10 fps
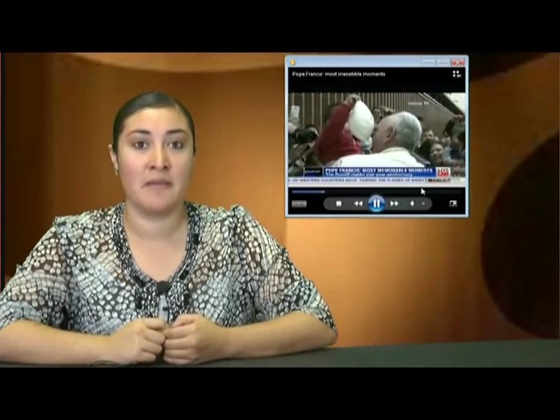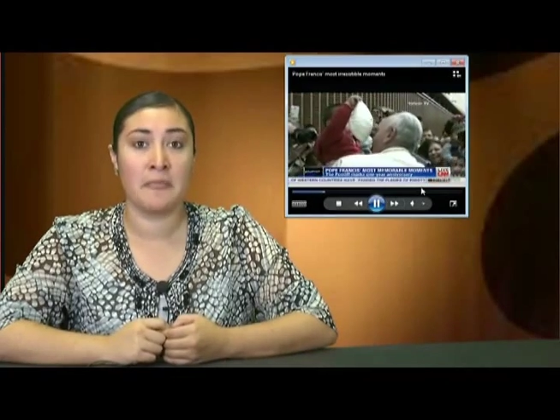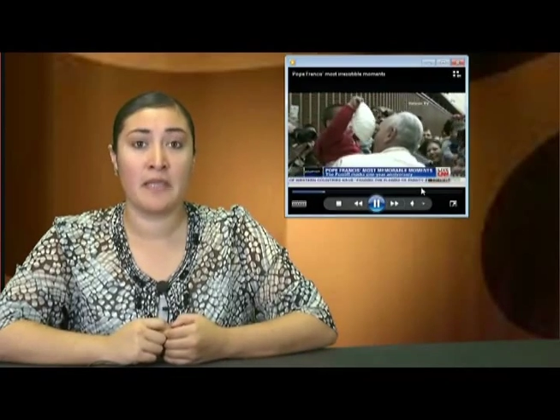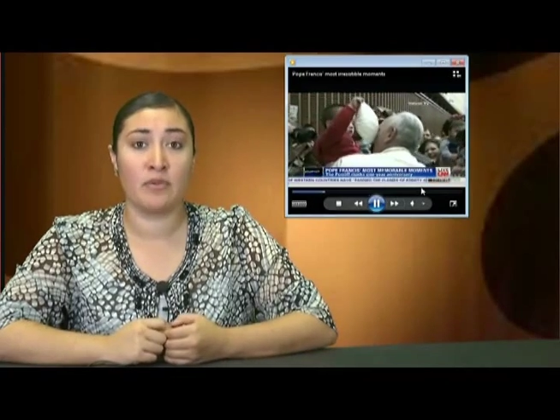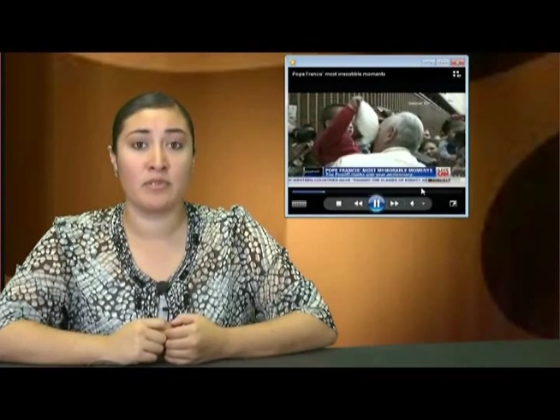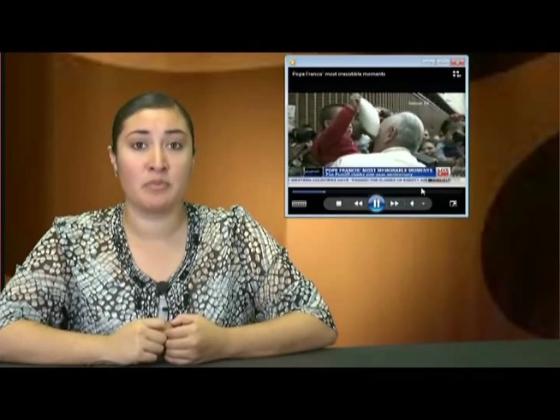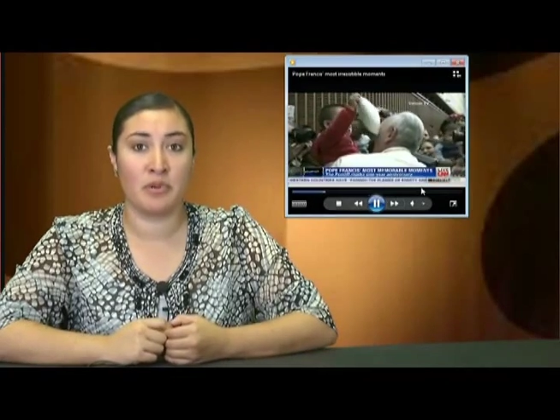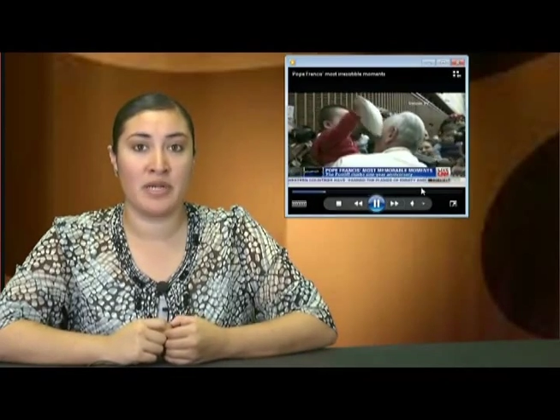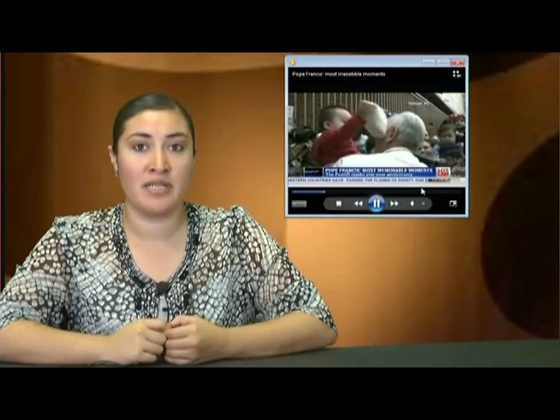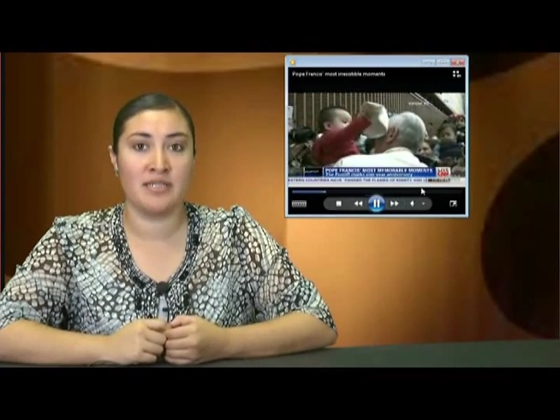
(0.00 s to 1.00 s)
He was
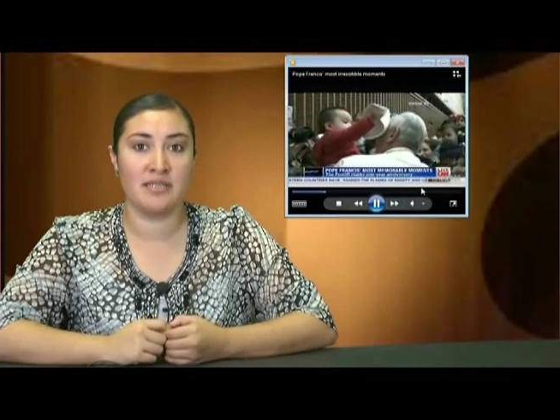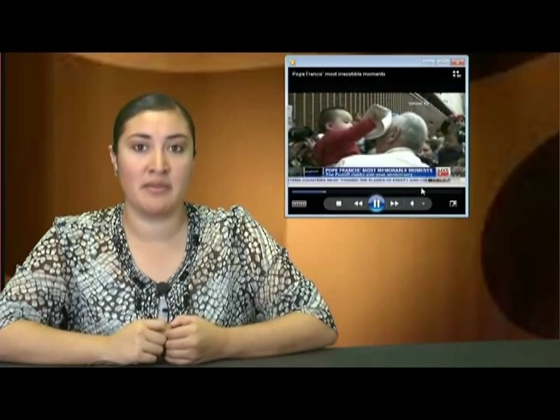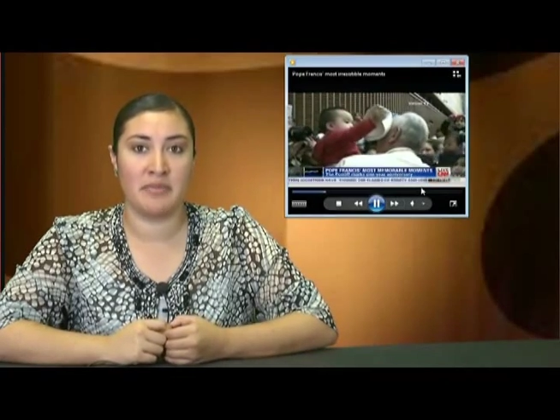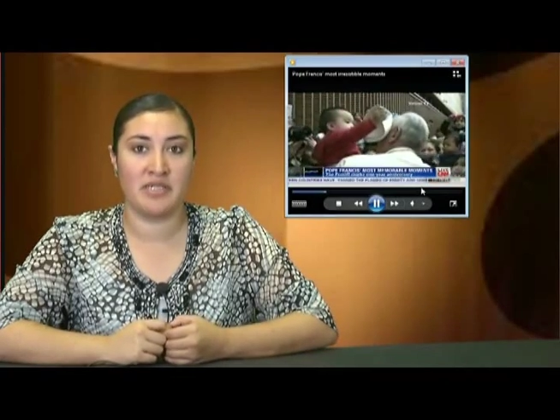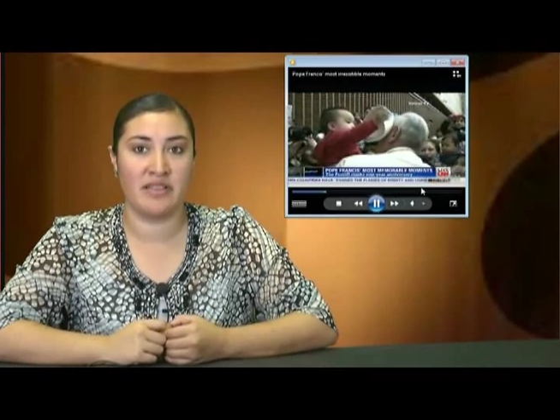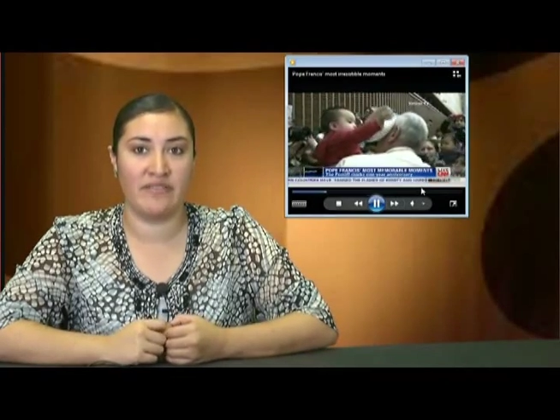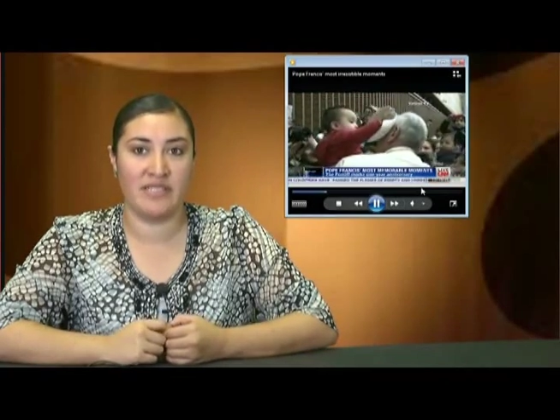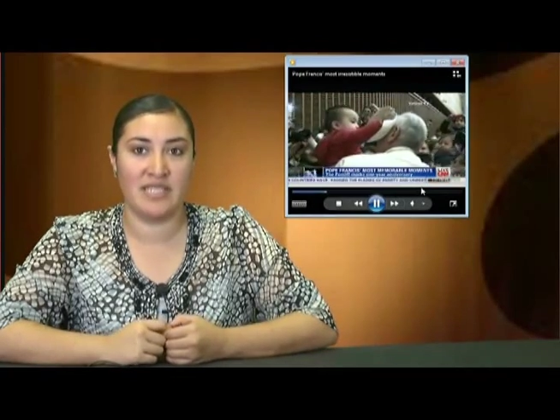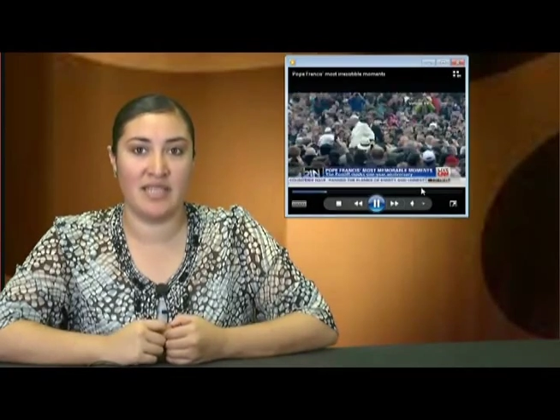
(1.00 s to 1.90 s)
born on December 17,